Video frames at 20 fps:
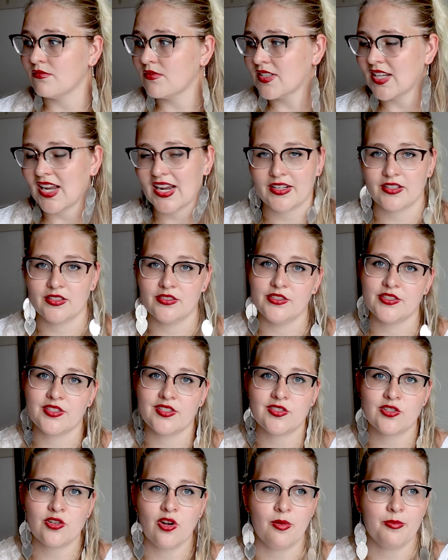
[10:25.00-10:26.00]

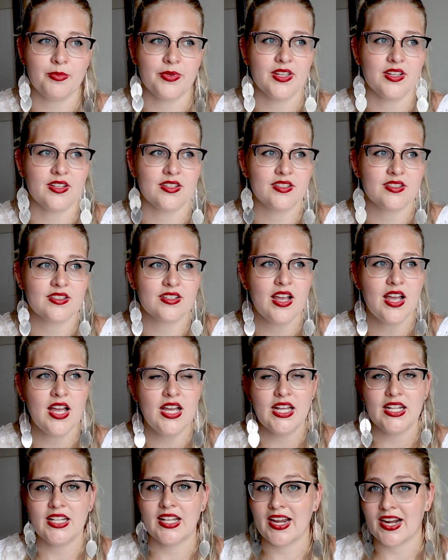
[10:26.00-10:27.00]
tackles topics
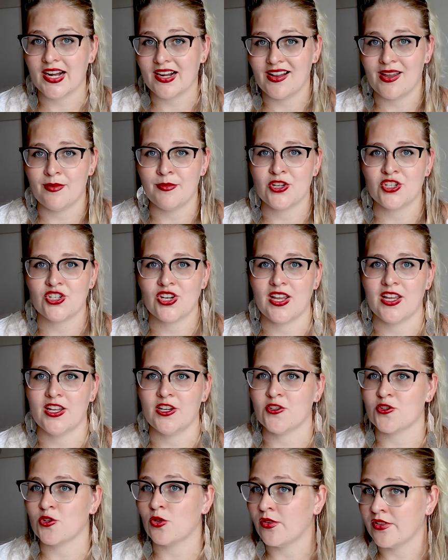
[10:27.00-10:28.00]
like climate
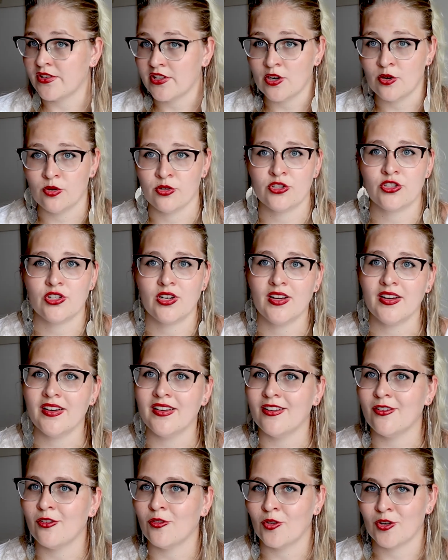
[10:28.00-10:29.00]
change or the
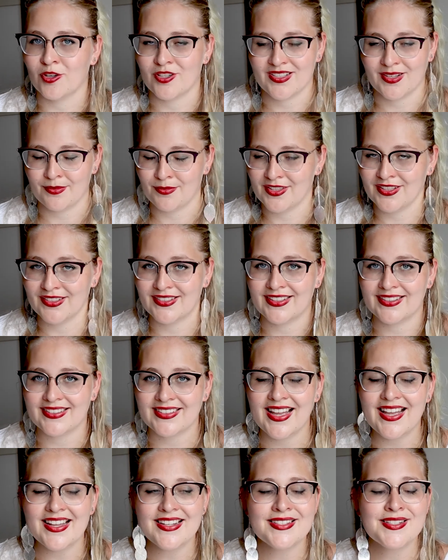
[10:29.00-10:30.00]
ocean or something like
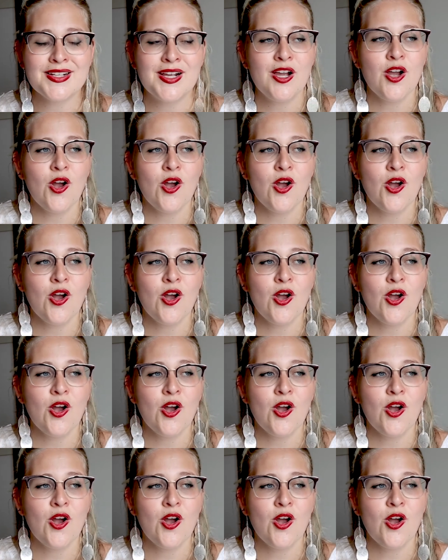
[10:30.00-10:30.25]
that.